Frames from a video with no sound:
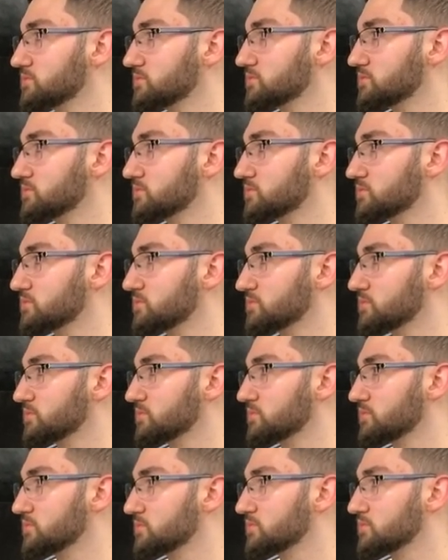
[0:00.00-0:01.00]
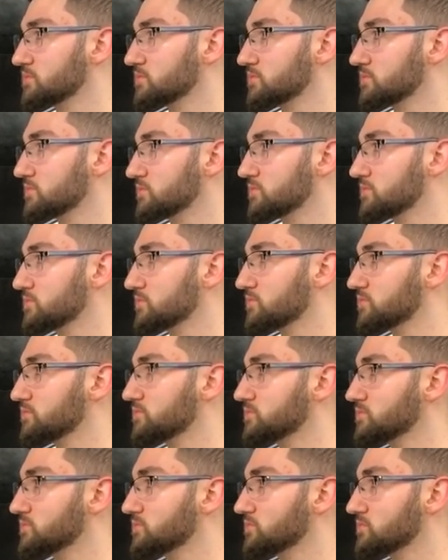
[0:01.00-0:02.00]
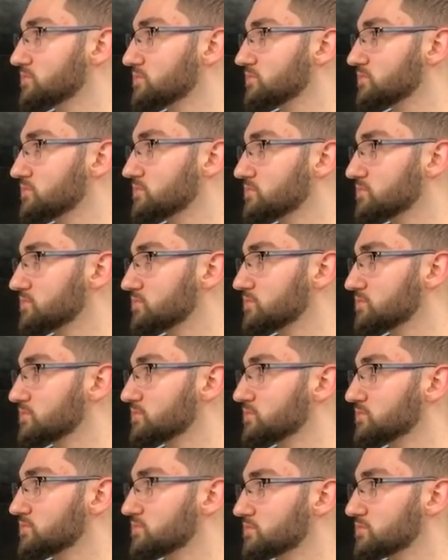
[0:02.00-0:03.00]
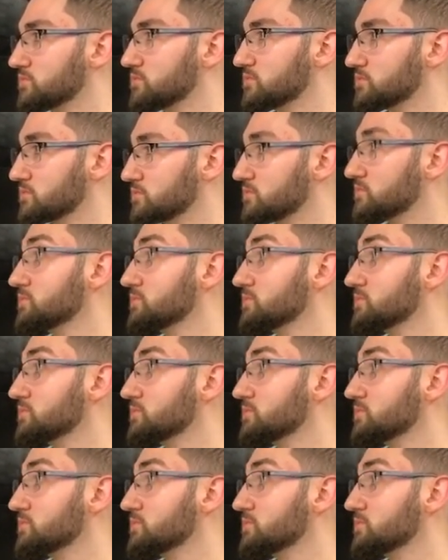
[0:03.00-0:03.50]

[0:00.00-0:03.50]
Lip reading: (not speaking)